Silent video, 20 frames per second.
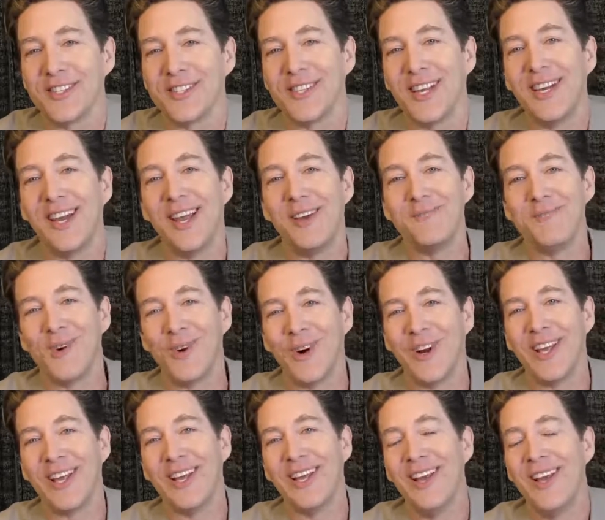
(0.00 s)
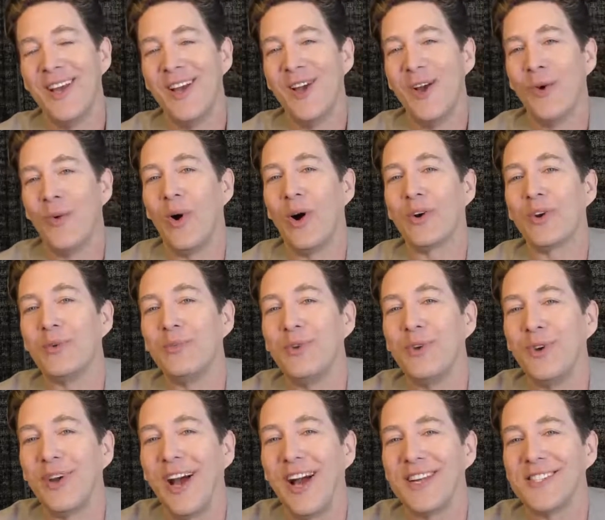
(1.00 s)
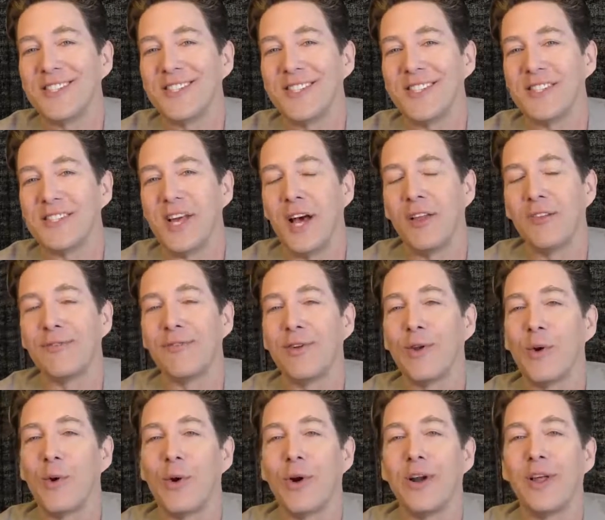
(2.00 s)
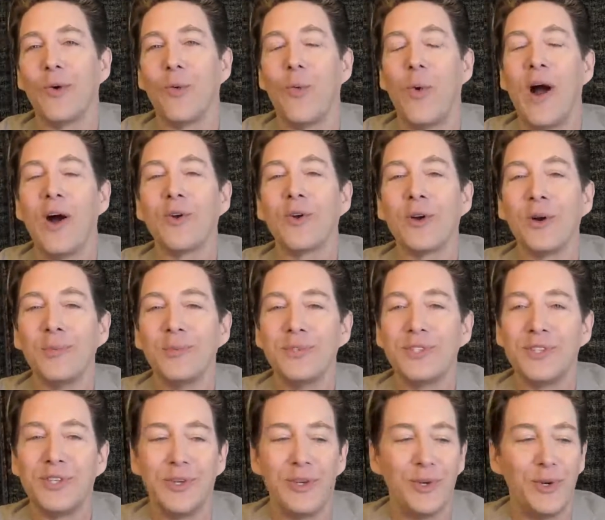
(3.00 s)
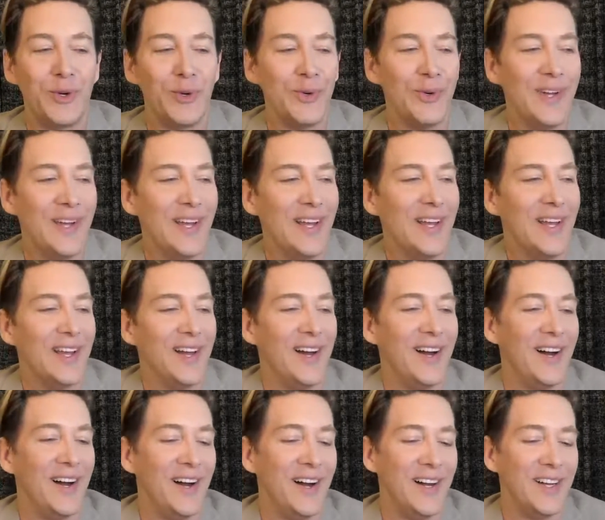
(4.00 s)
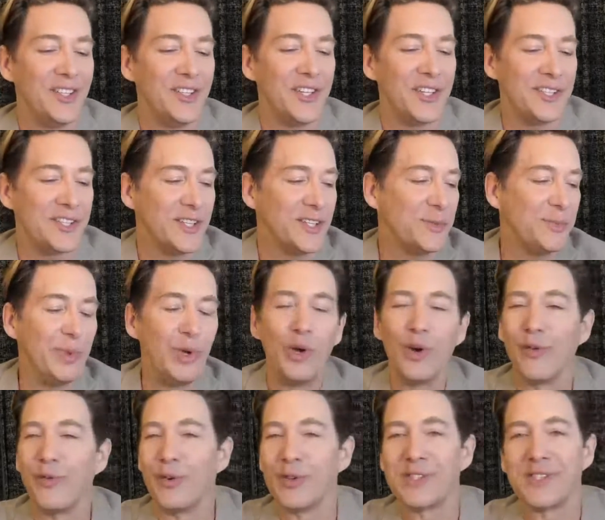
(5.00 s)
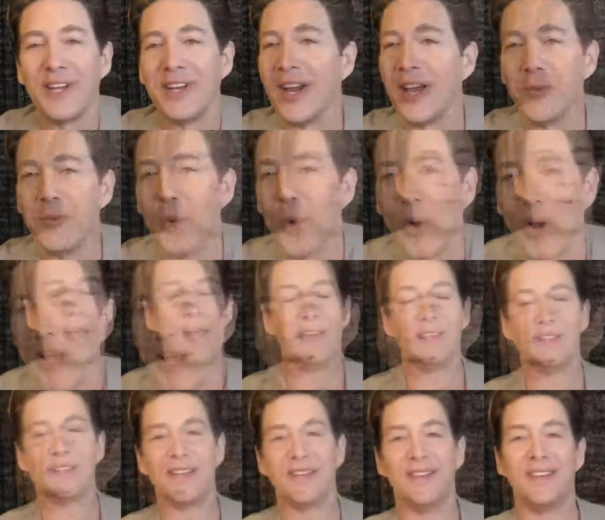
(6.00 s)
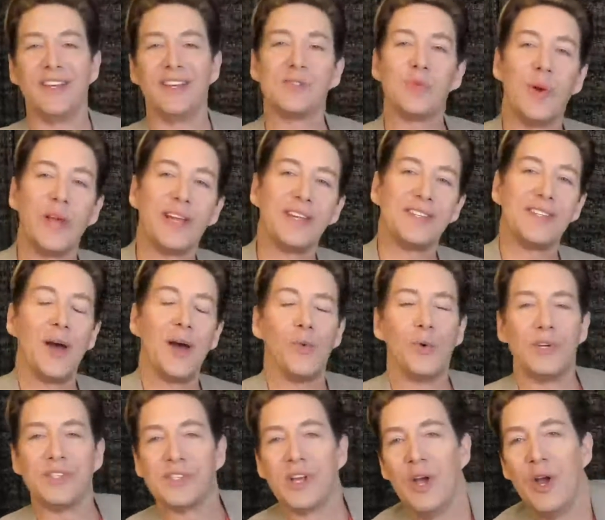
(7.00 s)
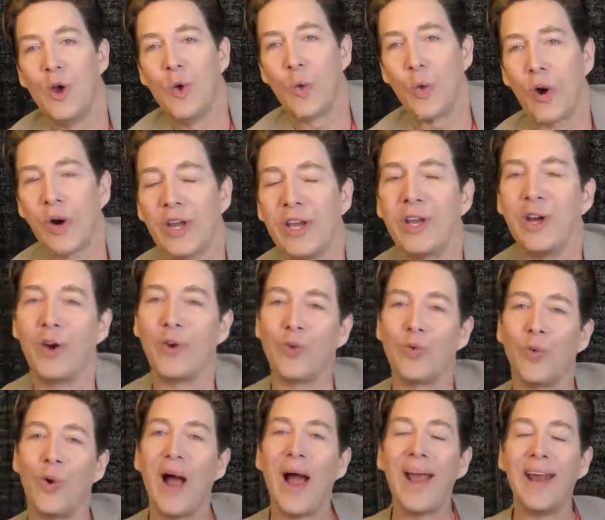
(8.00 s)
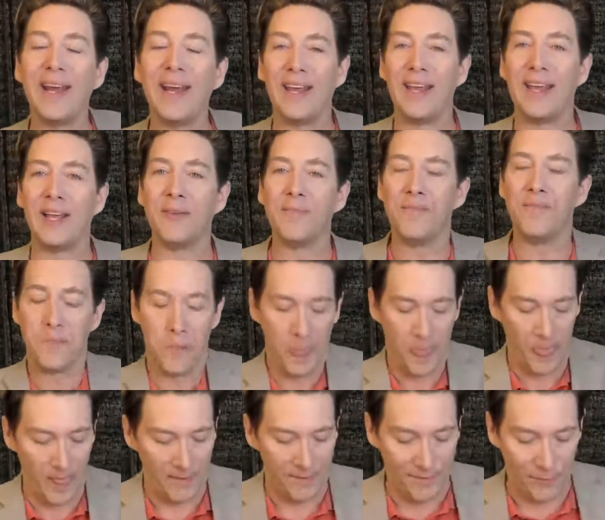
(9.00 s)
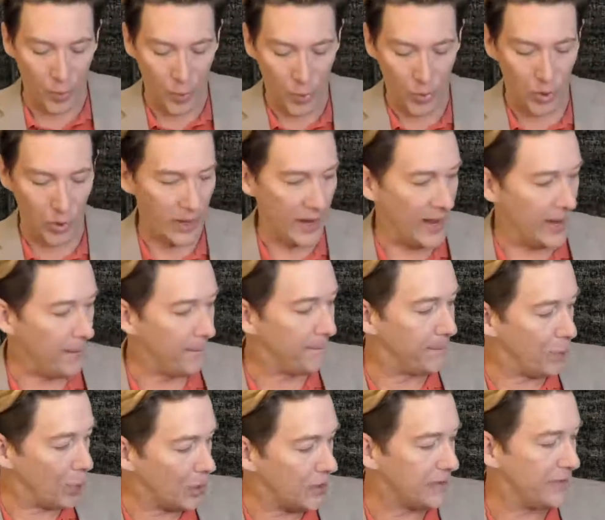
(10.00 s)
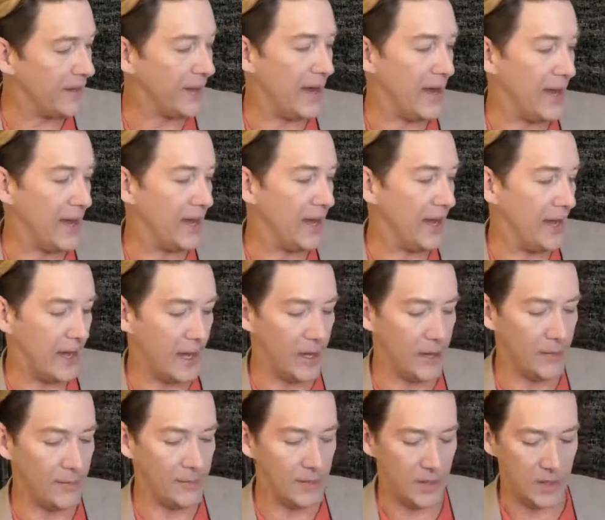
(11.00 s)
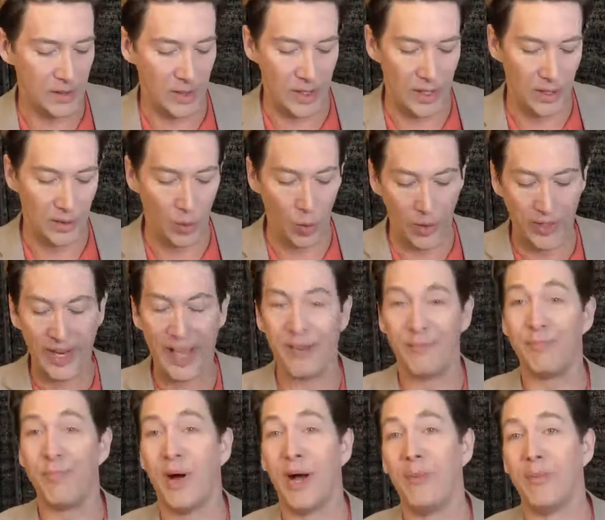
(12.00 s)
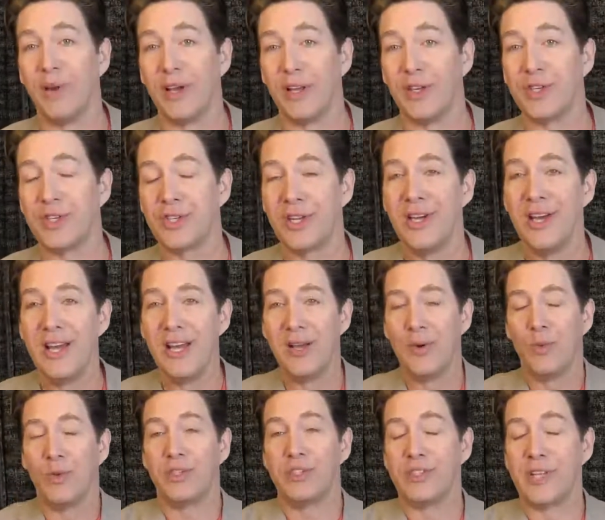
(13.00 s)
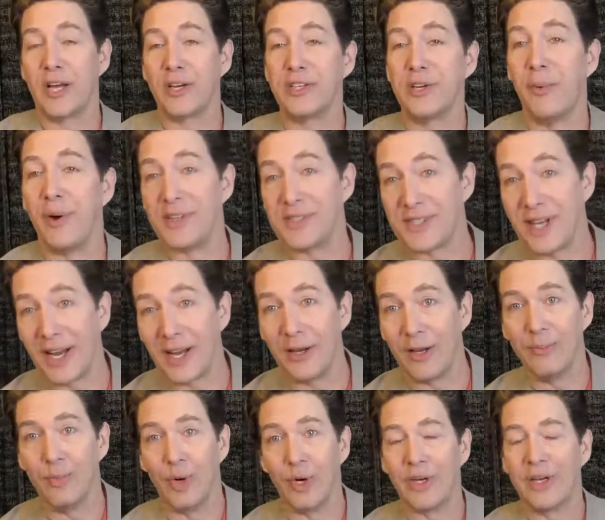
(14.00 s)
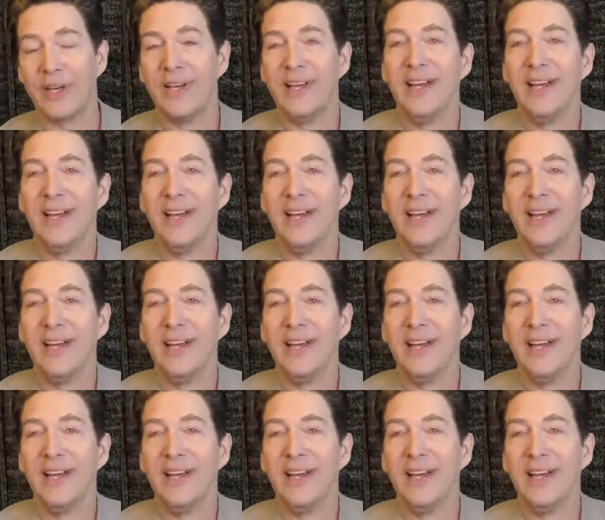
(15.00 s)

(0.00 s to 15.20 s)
a Sunday morning. Welcome you guys to South Florida. Welcome to just this beautiful Sunday morning. I hope this week, as I was working on writing for a book that I am going to have published, which is actually my second book,